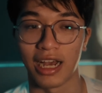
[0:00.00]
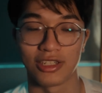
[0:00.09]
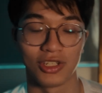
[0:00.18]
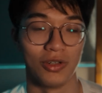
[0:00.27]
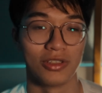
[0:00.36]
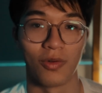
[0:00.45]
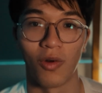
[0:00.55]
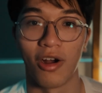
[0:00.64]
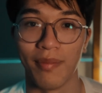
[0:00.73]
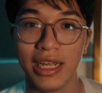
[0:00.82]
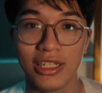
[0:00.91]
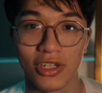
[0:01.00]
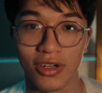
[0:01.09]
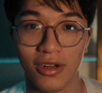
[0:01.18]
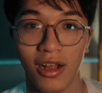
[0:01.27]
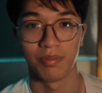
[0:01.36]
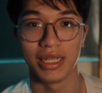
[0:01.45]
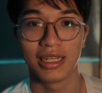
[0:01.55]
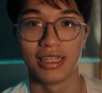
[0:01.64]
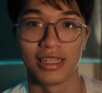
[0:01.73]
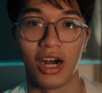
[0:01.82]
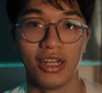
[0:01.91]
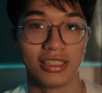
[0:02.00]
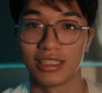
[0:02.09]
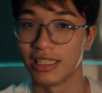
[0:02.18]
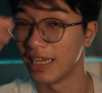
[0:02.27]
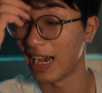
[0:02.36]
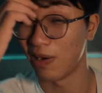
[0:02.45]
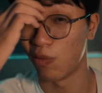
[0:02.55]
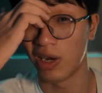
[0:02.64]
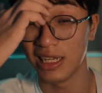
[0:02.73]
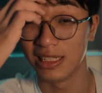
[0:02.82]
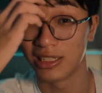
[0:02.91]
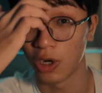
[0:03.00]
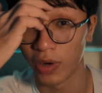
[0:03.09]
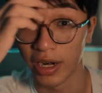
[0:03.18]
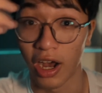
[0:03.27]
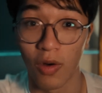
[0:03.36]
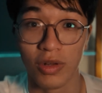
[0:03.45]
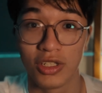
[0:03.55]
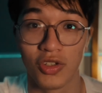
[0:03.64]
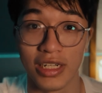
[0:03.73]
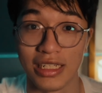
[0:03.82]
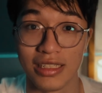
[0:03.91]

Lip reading: I chose the wrong major, because honestly, what is going on with trees?